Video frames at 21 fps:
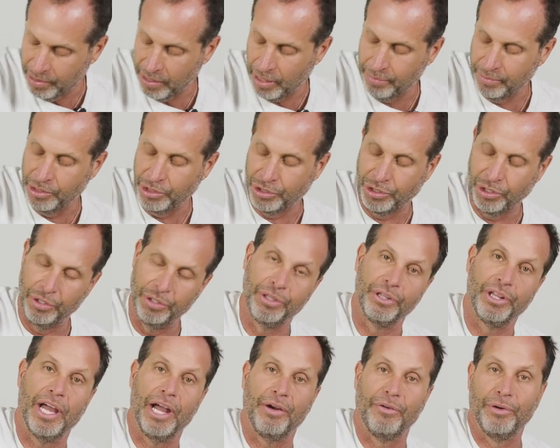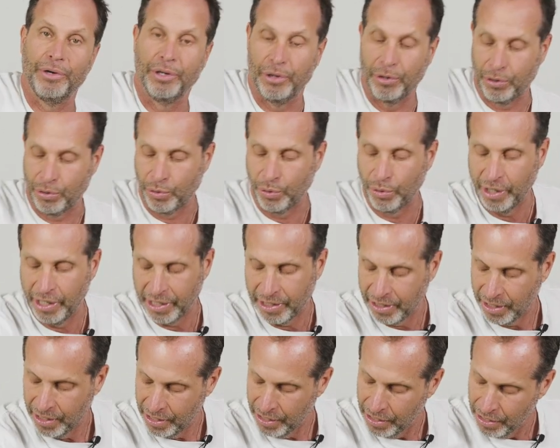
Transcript: And let me show you that real quick.